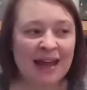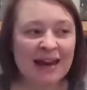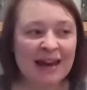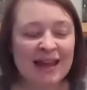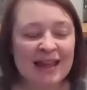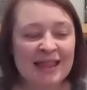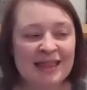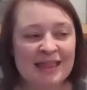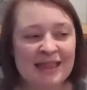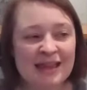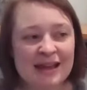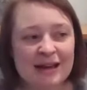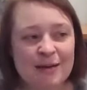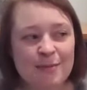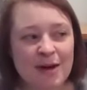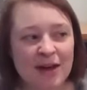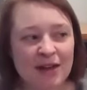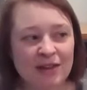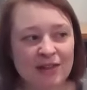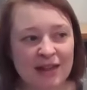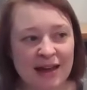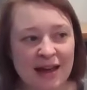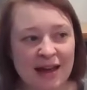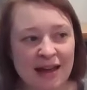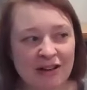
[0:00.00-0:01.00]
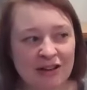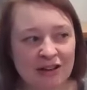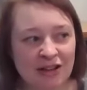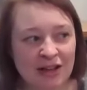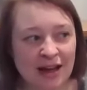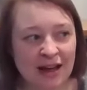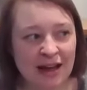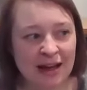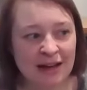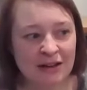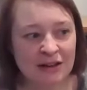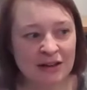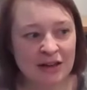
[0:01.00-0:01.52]
And I think about that a
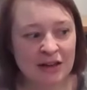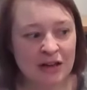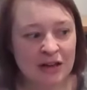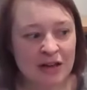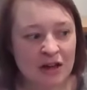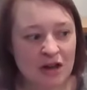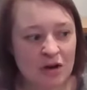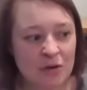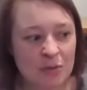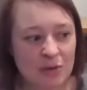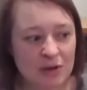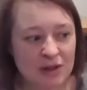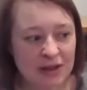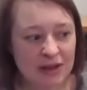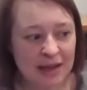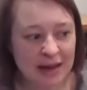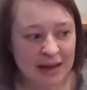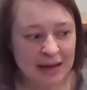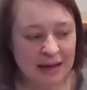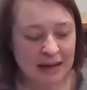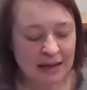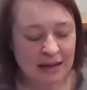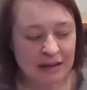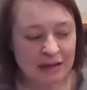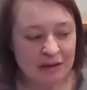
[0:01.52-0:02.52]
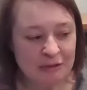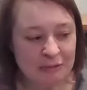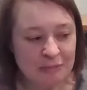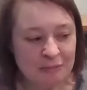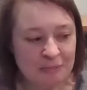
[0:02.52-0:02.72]
lot with, like,